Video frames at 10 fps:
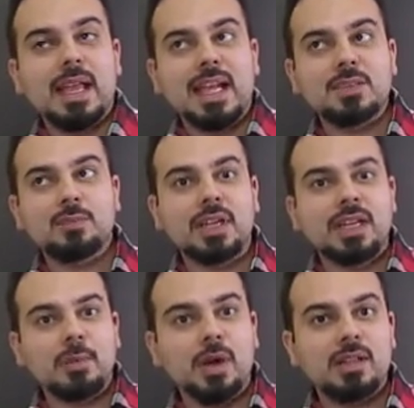
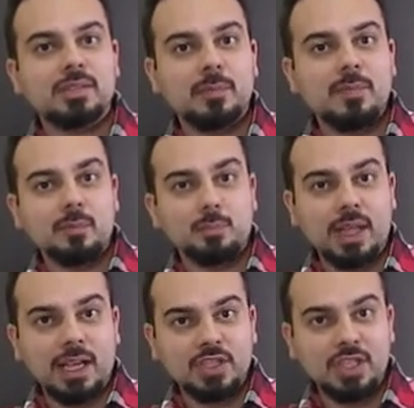explain about
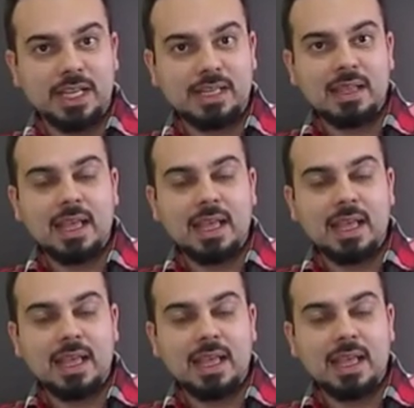blockchain,